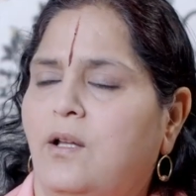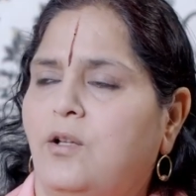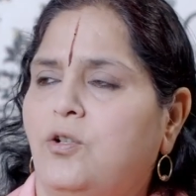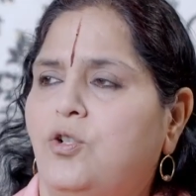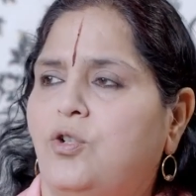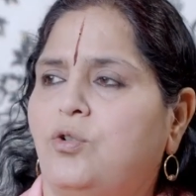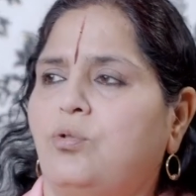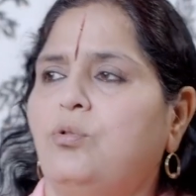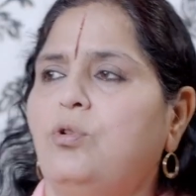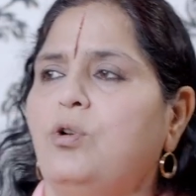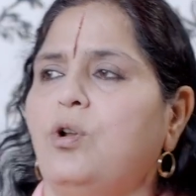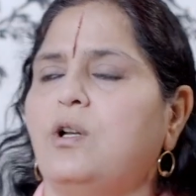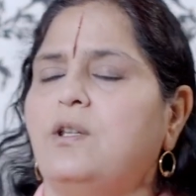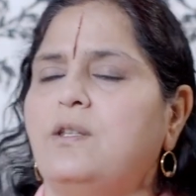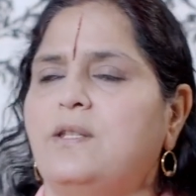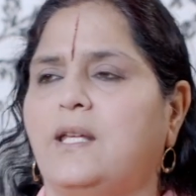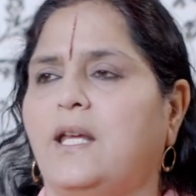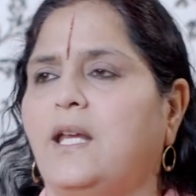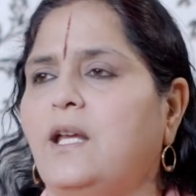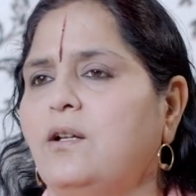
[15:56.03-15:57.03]
should not
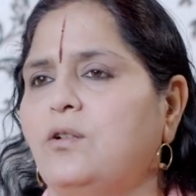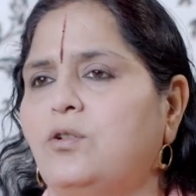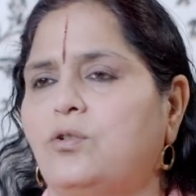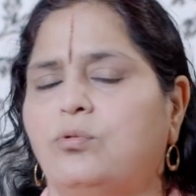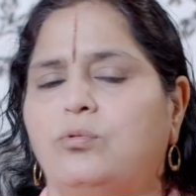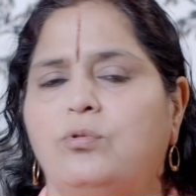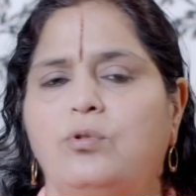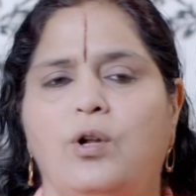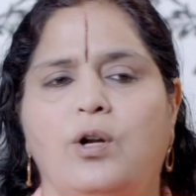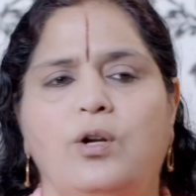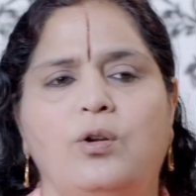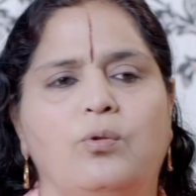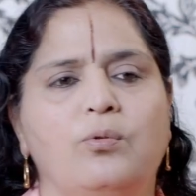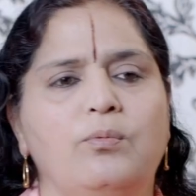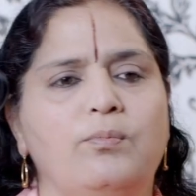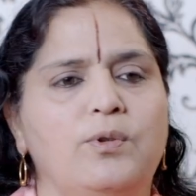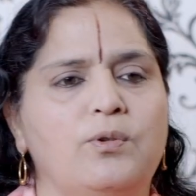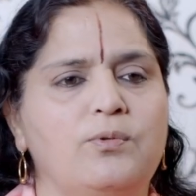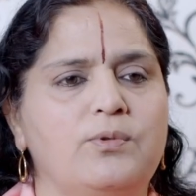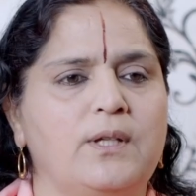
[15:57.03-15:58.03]
sing, should not do
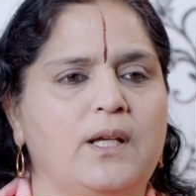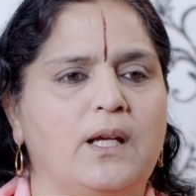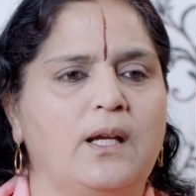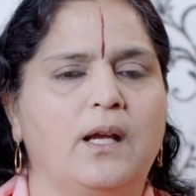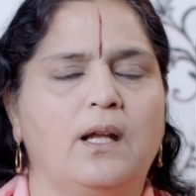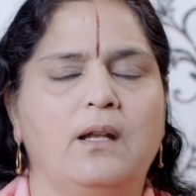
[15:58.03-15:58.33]
music.